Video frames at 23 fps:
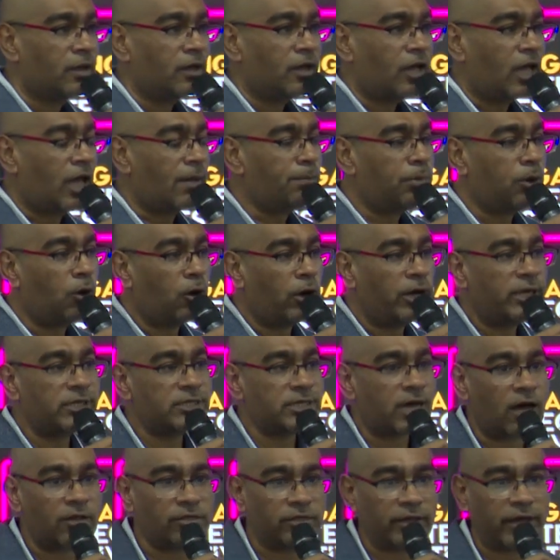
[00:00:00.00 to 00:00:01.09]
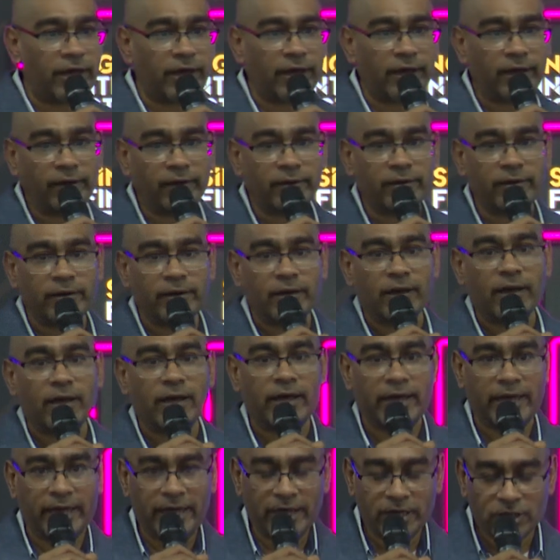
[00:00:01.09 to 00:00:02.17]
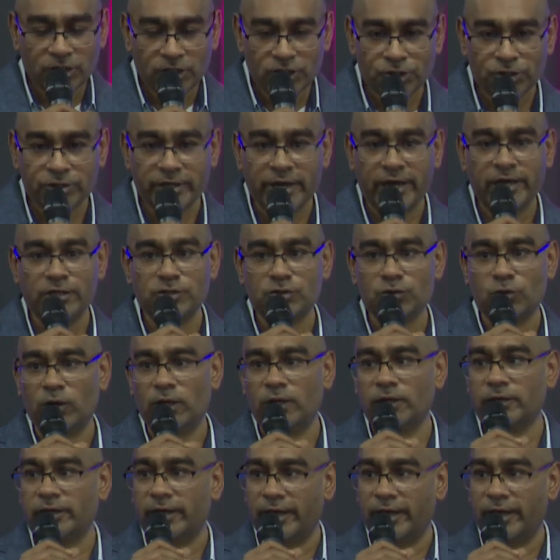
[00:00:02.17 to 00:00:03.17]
Employees out there in today's world,